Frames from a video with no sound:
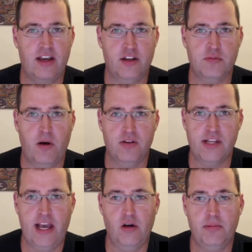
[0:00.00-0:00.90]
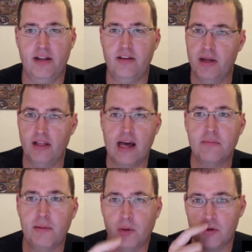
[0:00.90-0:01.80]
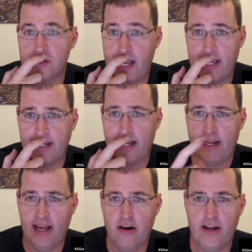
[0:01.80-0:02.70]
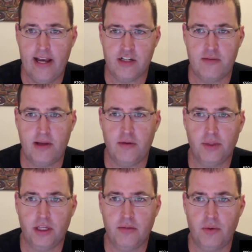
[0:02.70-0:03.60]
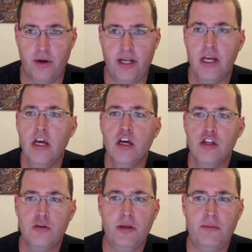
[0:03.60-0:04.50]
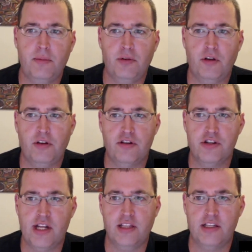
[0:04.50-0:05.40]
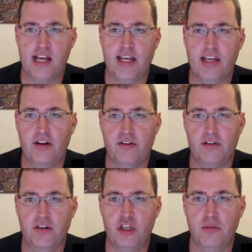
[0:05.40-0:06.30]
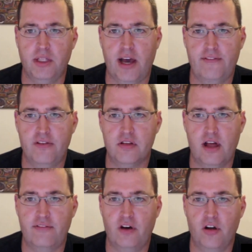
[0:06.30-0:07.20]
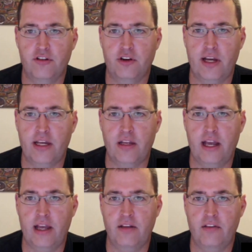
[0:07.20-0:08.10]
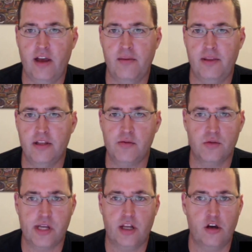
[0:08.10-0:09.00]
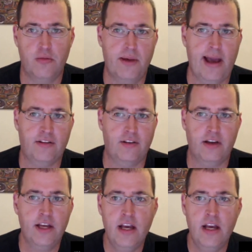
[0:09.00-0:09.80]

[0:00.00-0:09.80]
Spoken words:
on a small scale, but a lot of people were saying, and Harry actually made a really good point. Too many people don't understand that taking another human life is life altering. And this was kind of going back to,